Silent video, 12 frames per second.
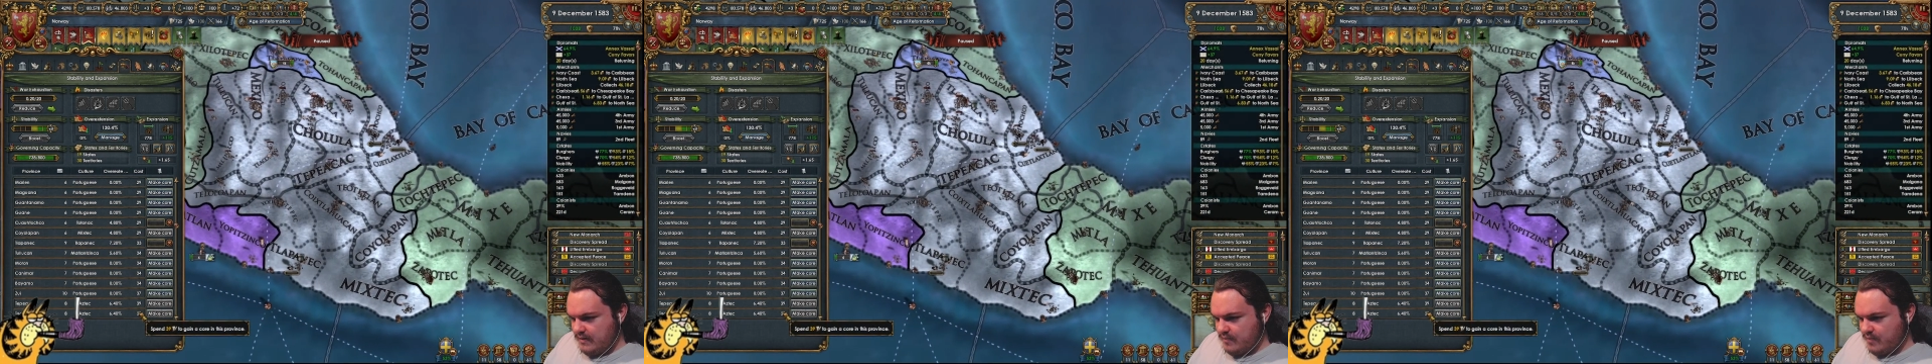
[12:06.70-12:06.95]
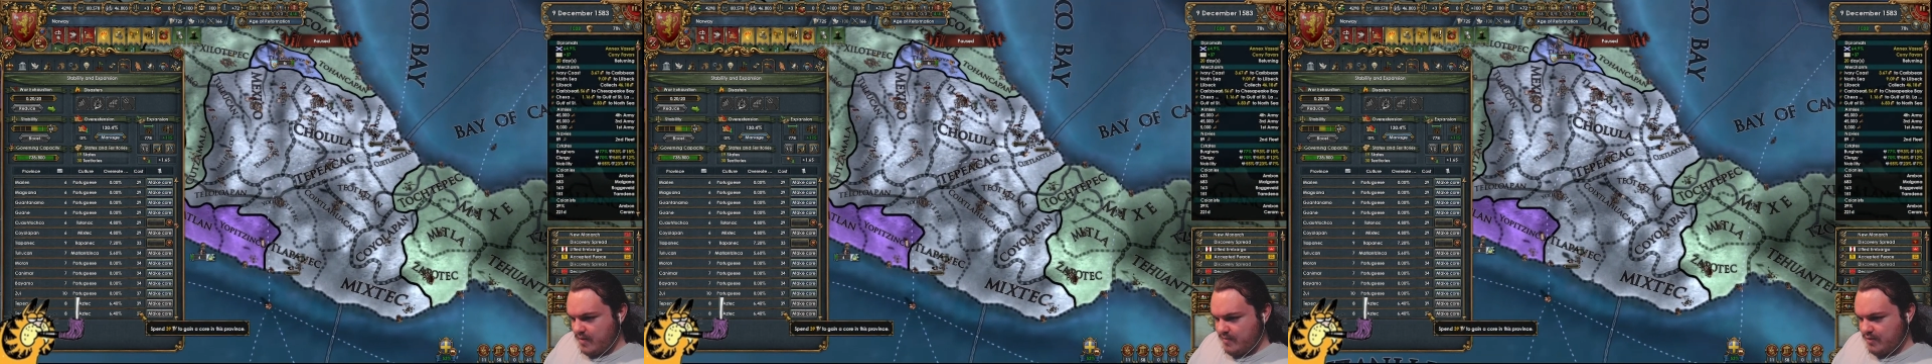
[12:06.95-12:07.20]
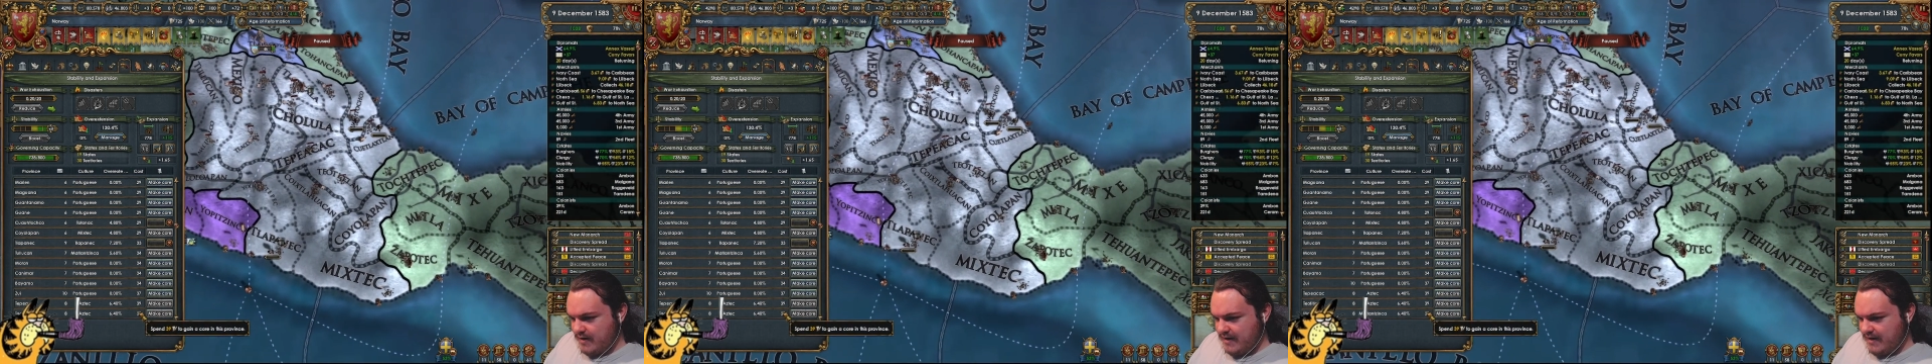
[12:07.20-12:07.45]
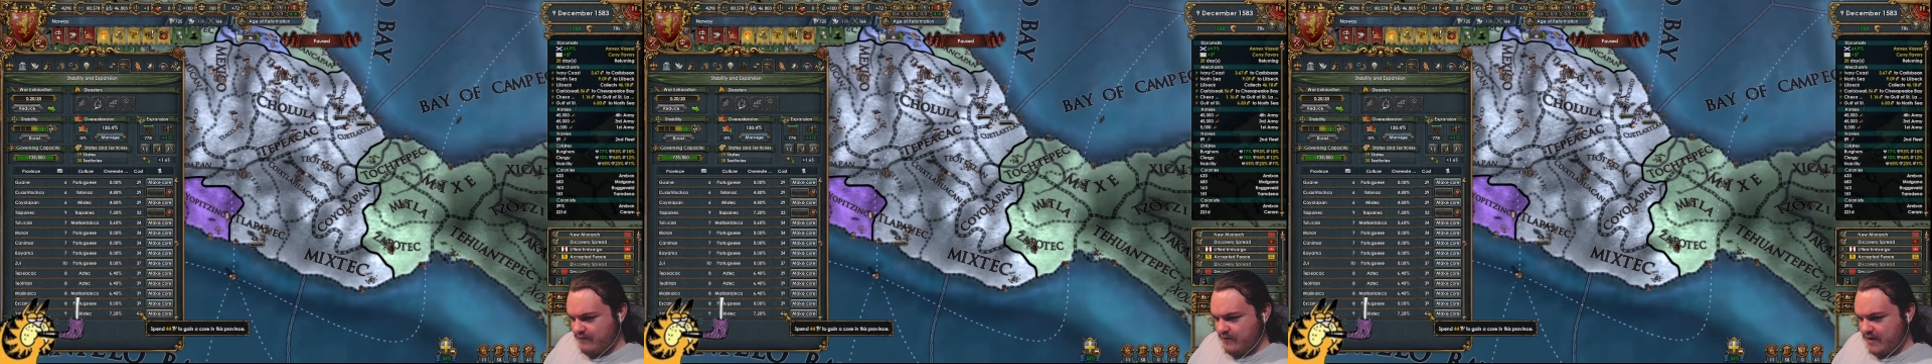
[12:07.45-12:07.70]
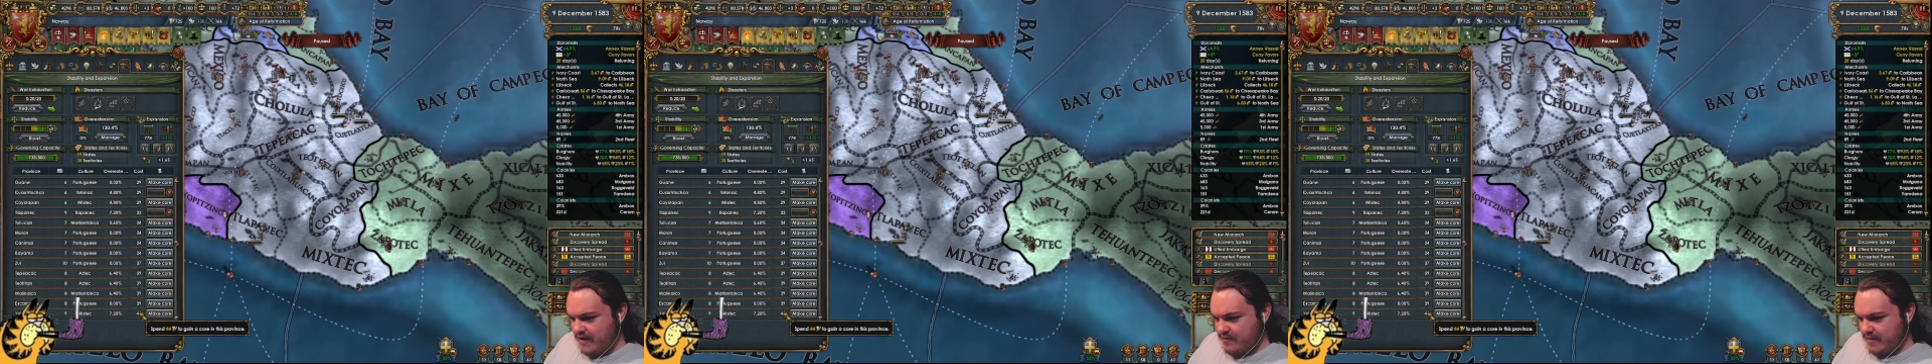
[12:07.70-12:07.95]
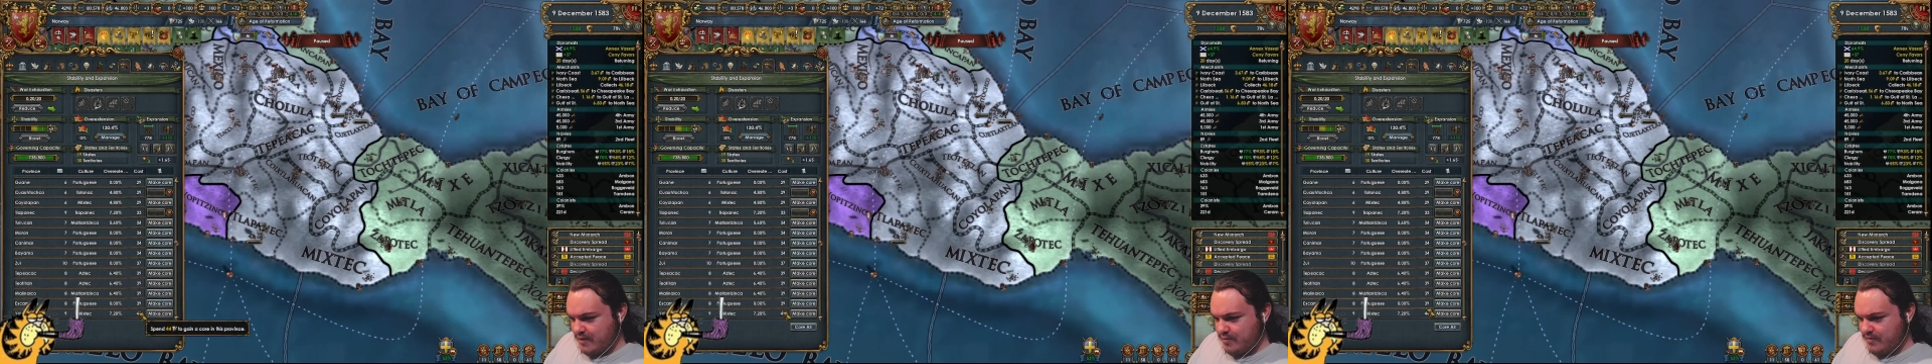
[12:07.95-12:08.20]
Problem is, can I get 5 in
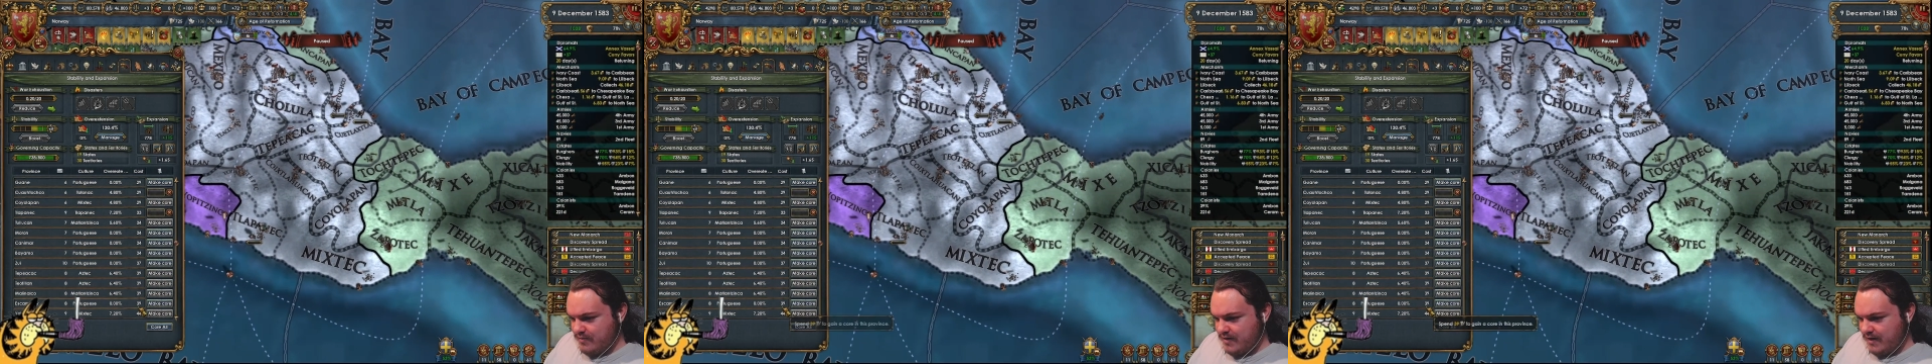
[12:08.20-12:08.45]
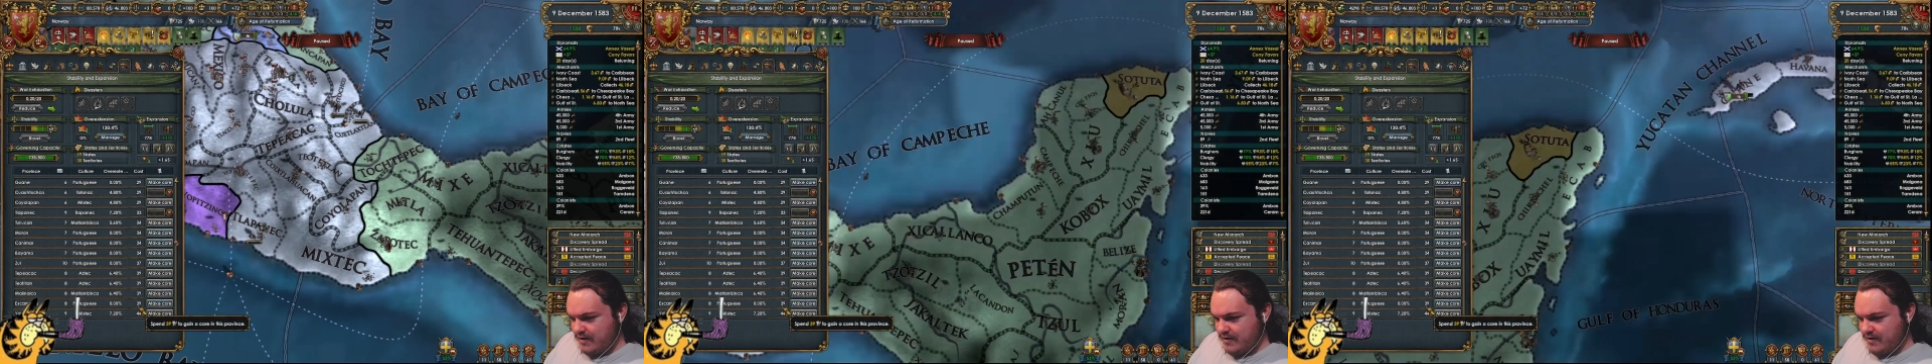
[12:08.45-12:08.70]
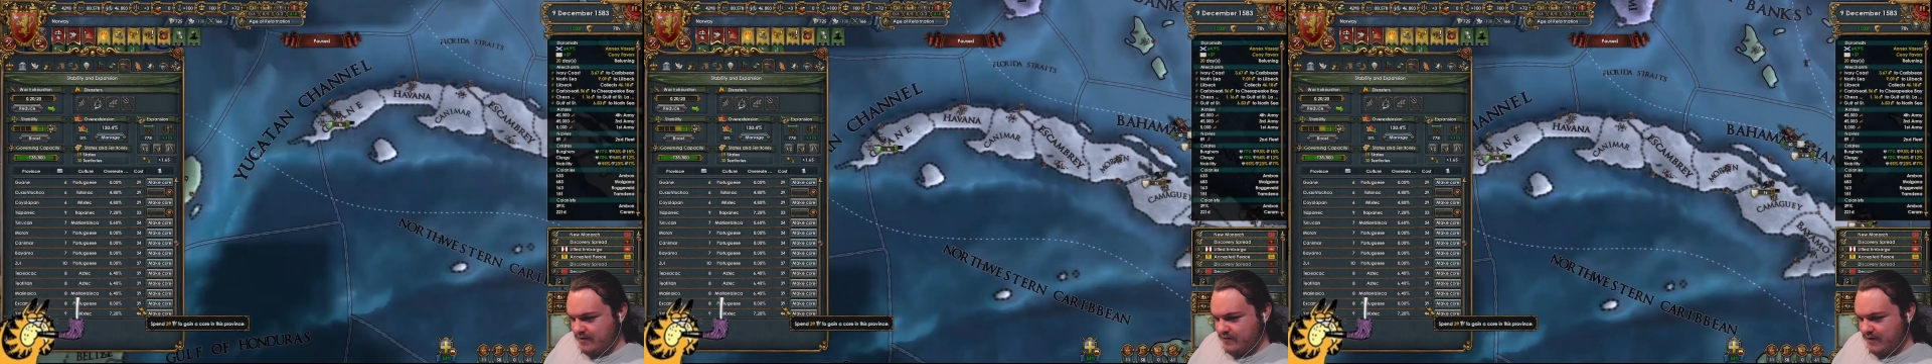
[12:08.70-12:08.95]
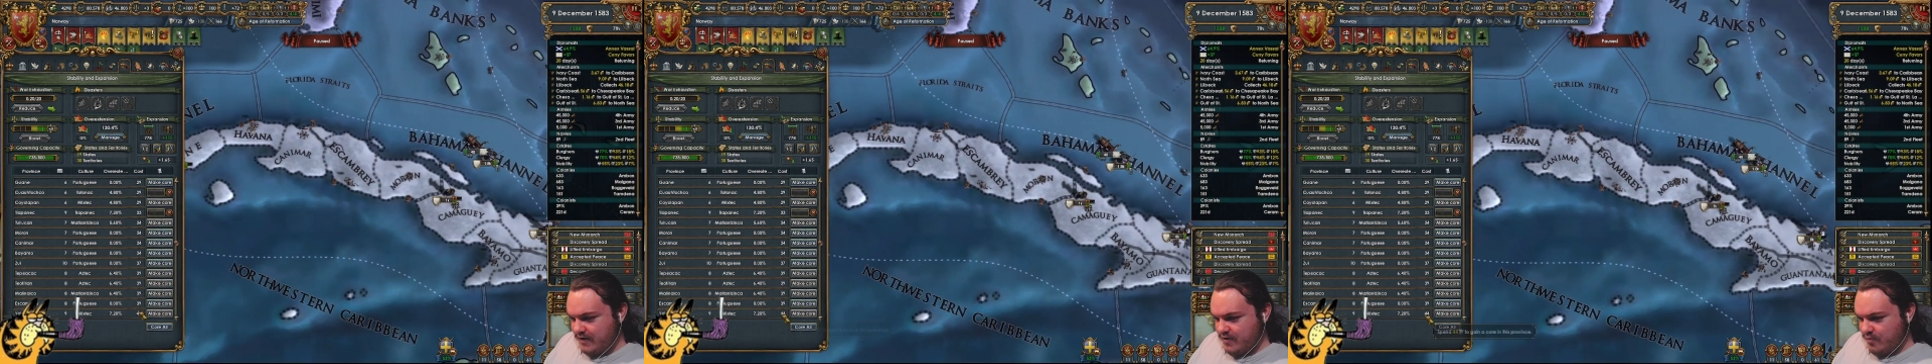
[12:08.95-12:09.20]
Mexico? Did I get enough, like,